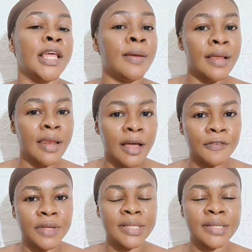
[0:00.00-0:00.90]
You
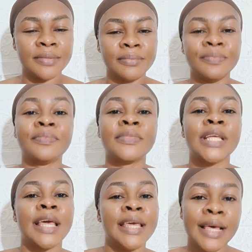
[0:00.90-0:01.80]
love it
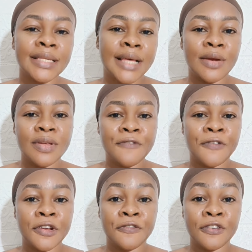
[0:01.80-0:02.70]
in case you are new here
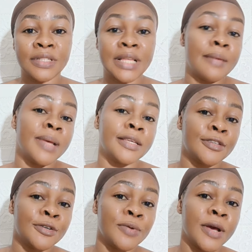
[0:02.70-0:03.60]
for the first time you are
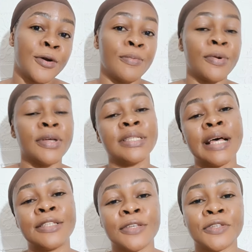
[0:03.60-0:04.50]
so welcome
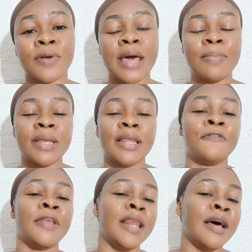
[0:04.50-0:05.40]
consider subscribing
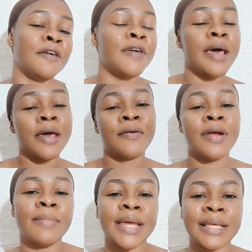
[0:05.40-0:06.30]
if you love
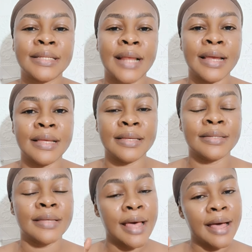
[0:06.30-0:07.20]
remedies like
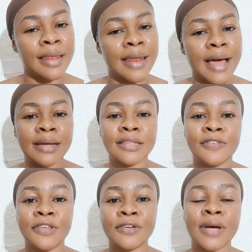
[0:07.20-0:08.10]
this like this
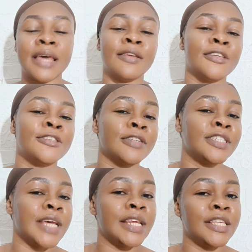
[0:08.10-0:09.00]
video and also
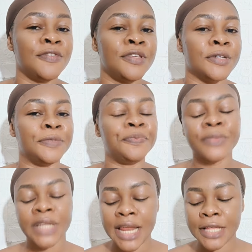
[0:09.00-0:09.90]
share this video
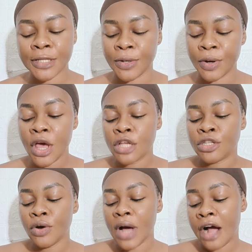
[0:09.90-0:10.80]
let's go
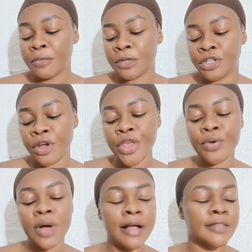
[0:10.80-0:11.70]
so i'll be showing
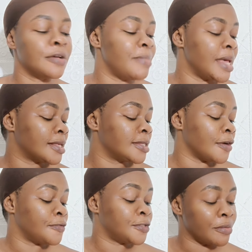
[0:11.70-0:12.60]
you how to make use
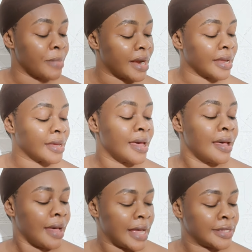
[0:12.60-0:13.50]
of turmeric
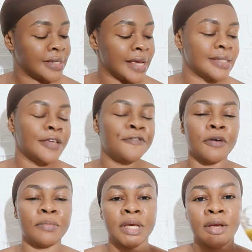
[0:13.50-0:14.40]
as you can see
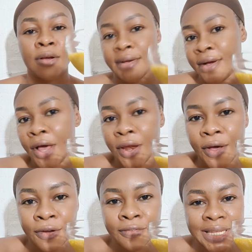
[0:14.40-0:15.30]
from the color
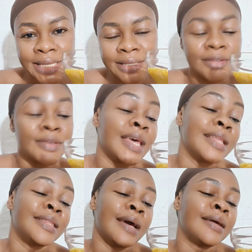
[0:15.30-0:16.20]
of this you
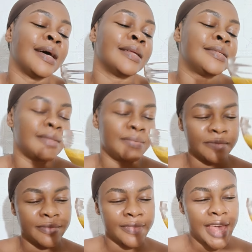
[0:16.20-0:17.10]
can tell that
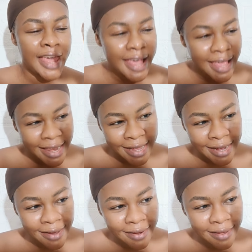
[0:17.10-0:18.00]
the
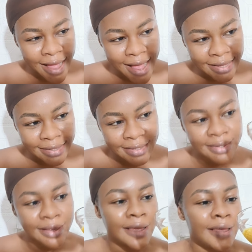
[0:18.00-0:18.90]
color
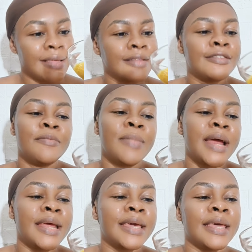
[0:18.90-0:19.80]
has
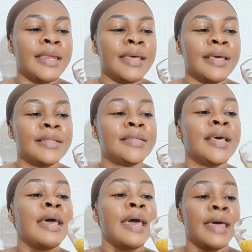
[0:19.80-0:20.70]
turmeric in it
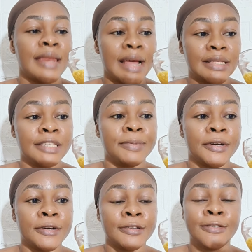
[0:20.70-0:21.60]
and that is
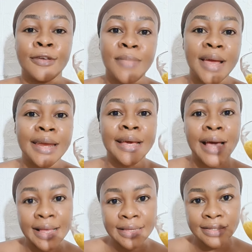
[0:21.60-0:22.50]
because turmeric
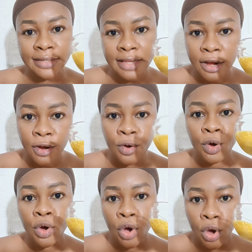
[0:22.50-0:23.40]
has
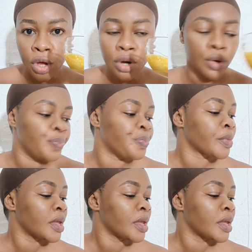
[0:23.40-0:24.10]
yellow color